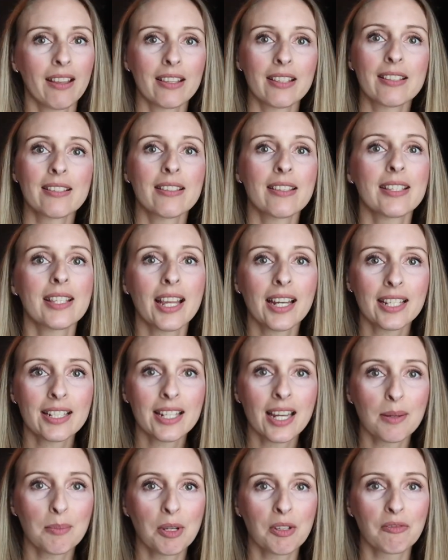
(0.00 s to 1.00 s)
is the second
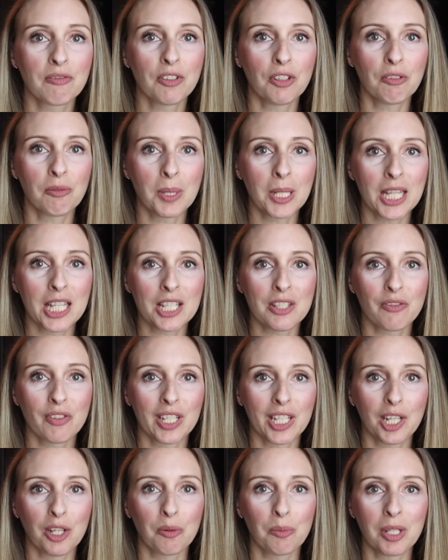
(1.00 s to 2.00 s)
time I'm filming this
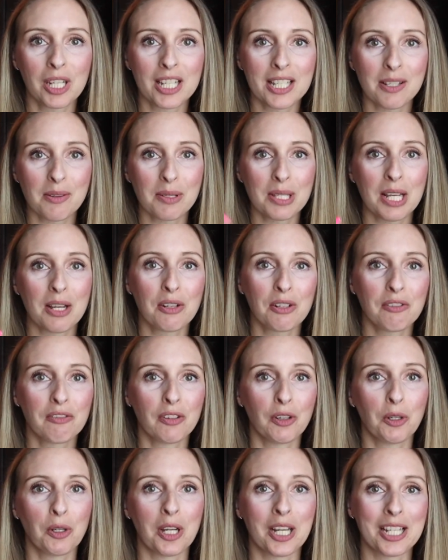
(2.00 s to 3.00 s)
video because I was out of
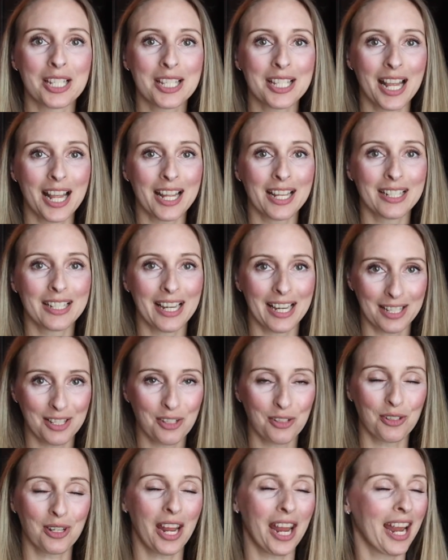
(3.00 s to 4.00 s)
focus
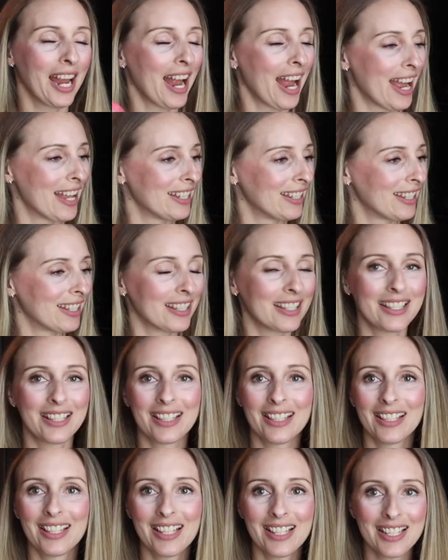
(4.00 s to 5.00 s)
yesterday and
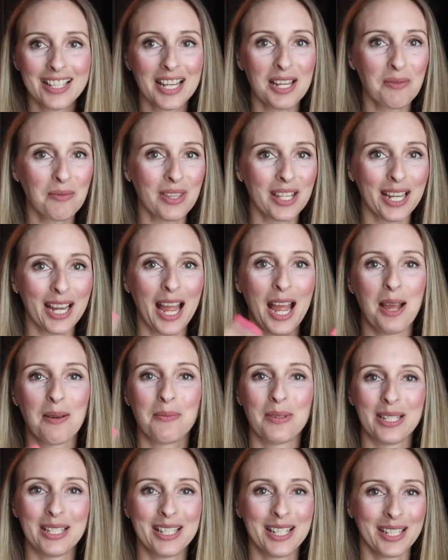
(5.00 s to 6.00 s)
the same thing
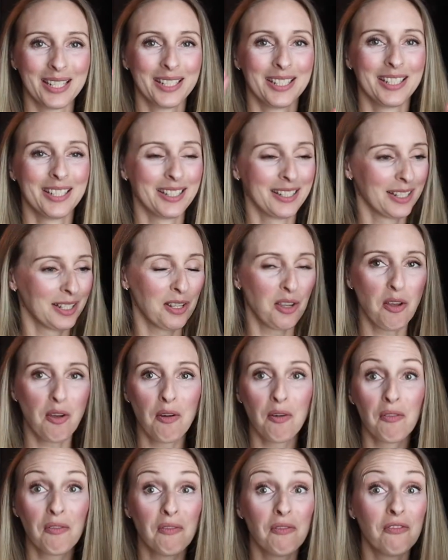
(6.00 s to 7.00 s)
happened.
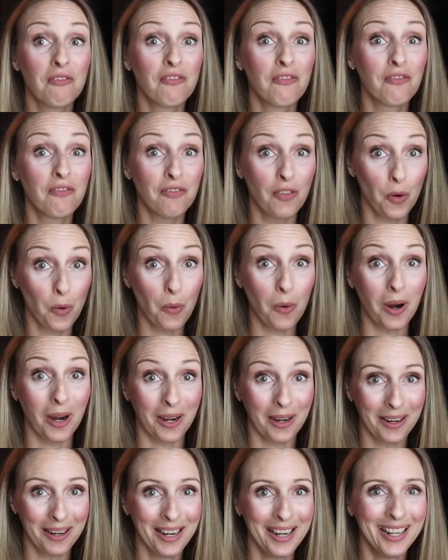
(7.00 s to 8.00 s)

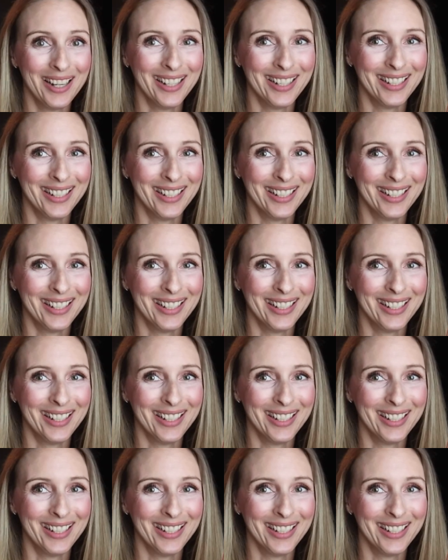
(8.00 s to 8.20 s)
2